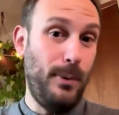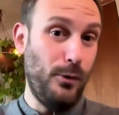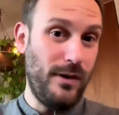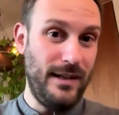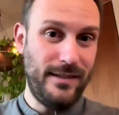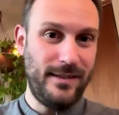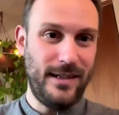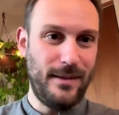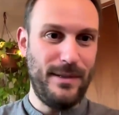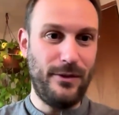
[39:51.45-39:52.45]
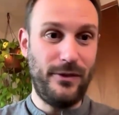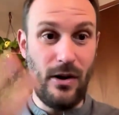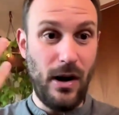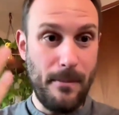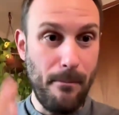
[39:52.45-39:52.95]
pluralistic because
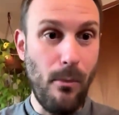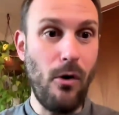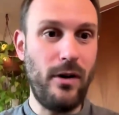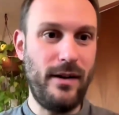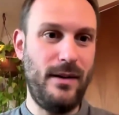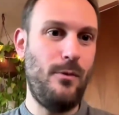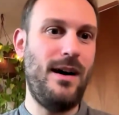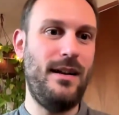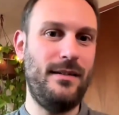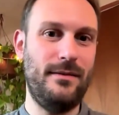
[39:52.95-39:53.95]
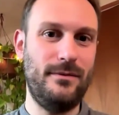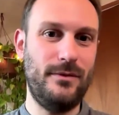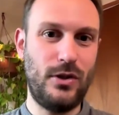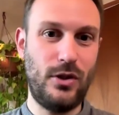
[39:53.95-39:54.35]
there are more than one.